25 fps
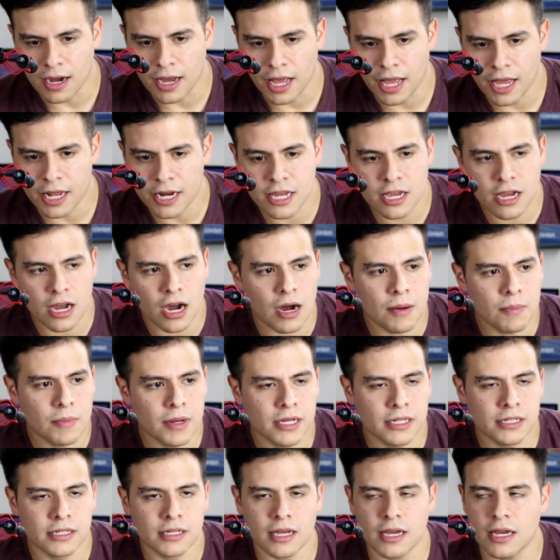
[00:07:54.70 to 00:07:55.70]
Any
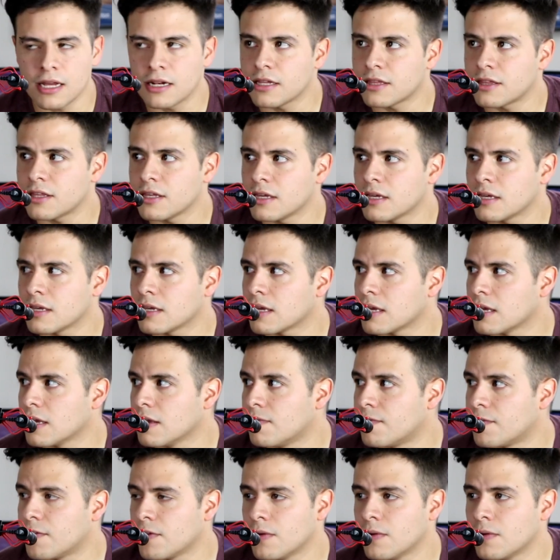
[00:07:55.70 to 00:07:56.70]
comment, anything,
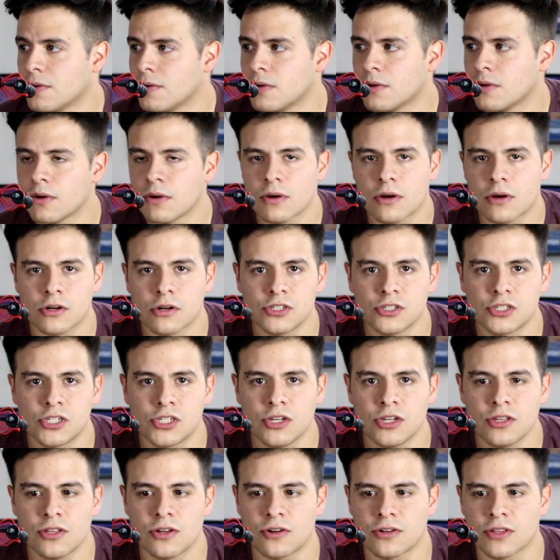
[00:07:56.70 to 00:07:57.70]
if you
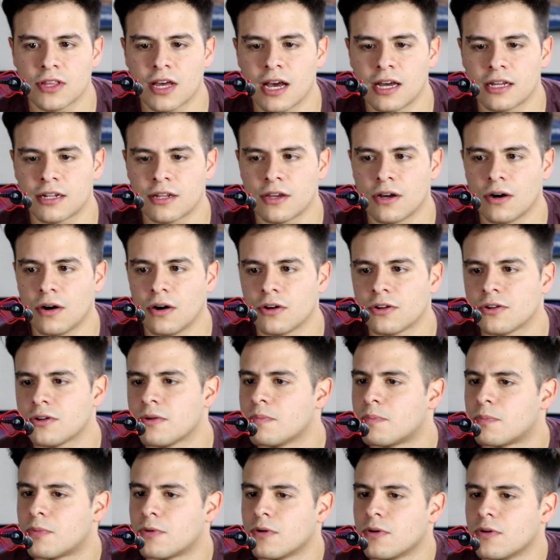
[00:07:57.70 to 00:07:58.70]
consider that the audio
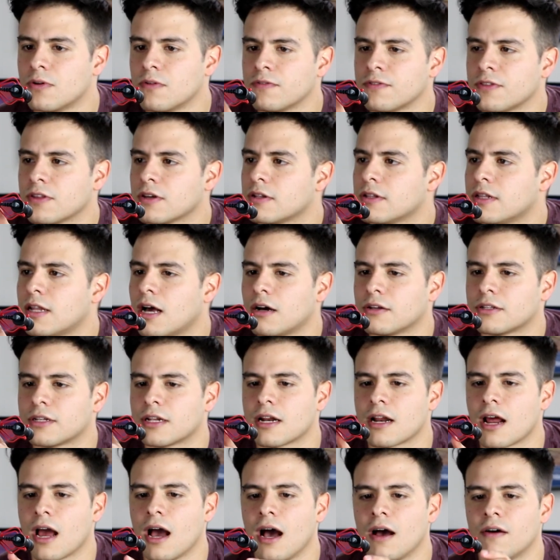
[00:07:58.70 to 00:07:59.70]
improved now
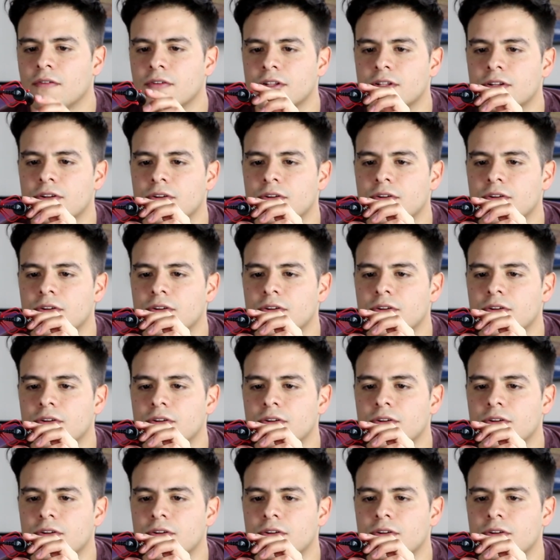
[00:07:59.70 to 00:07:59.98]
that I have it